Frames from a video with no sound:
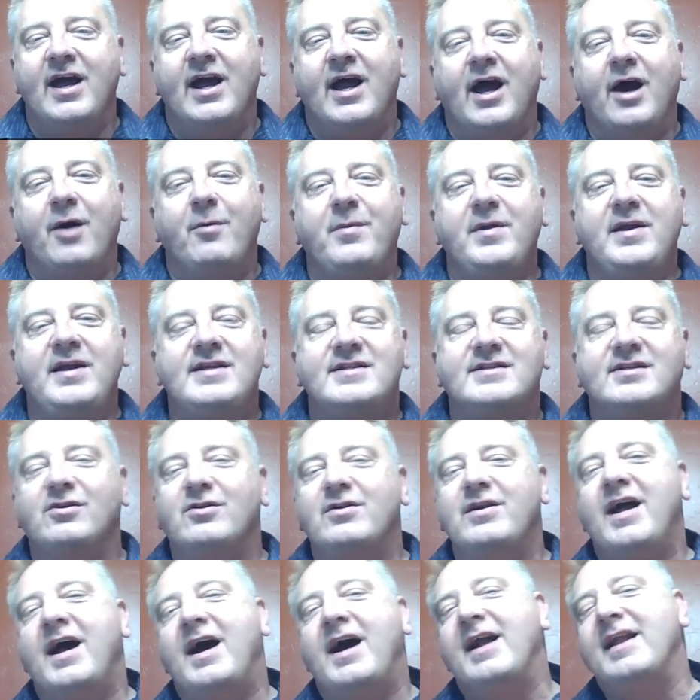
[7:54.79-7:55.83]
and we need to
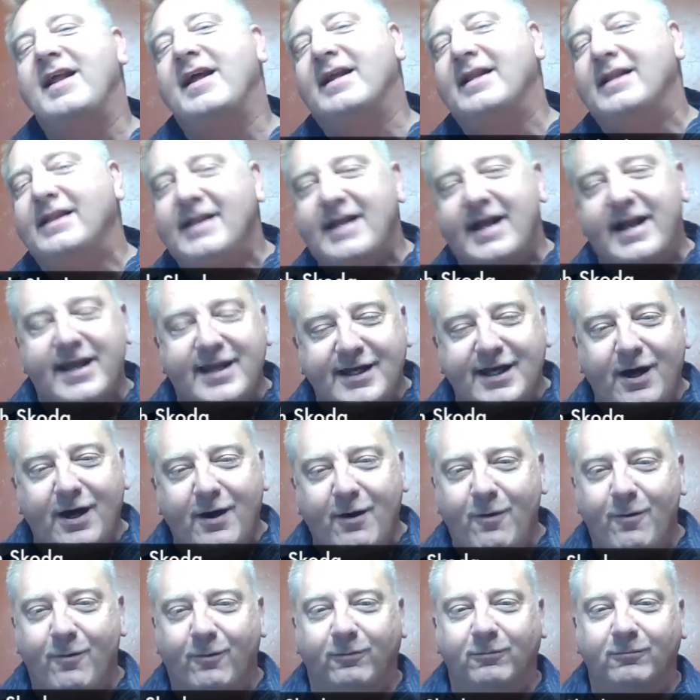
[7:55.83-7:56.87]
learn how to let it
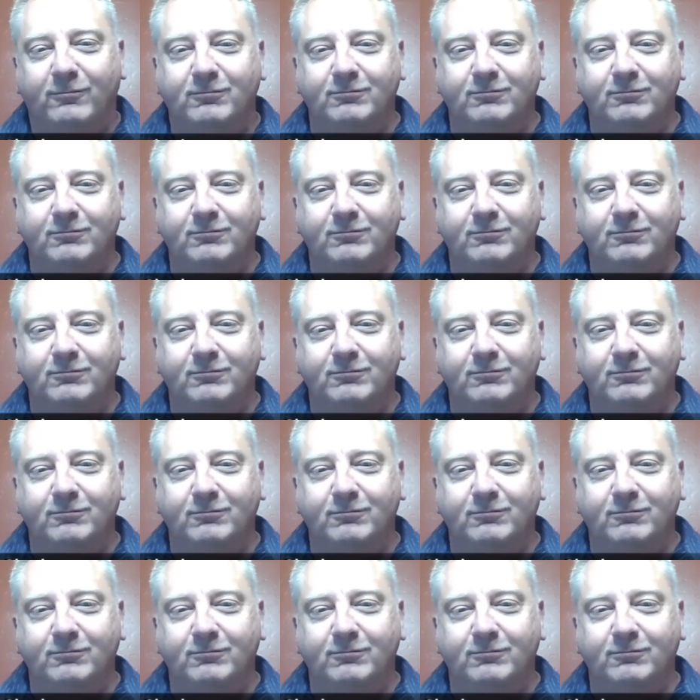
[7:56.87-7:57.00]
go.